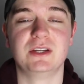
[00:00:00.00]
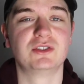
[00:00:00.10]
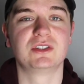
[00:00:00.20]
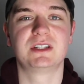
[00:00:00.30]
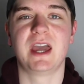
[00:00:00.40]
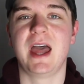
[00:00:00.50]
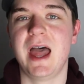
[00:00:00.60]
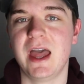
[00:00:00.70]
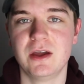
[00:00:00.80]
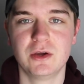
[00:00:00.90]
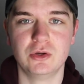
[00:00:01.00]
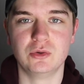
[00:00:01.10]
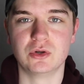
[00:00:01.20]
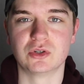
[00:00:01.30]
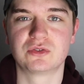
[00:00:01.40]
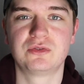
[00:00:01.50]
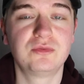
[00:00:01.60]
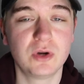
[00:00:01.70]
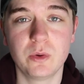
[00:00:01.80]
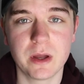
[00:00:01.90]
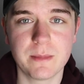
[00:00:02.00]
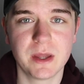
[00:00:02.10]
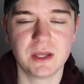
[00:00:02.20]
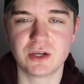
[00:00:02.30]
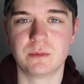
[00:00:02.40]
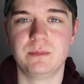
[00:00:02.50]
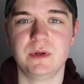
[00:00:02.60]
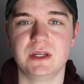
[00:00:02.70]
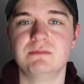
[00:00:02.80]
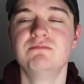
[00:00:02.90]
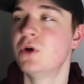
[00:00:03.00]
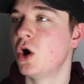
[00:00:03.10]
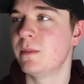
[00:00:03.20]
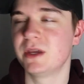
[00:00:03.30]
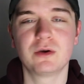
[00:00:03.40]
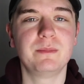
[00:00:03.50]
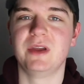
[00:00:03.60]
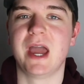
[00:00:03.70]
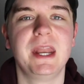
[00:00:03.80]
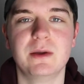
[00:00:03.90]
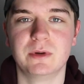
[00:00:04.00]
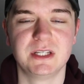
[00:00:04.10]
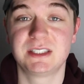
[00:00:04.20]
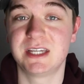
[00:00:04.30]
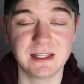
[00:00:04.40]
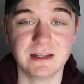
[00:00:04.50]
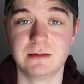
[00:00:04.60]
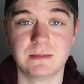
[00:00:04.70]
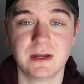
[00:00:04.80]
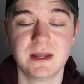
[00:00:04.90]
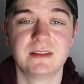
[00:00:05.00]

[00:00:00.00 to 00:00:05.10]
He doesn't care who goes through him. It could be his mum, it could be anyone. He's killing him.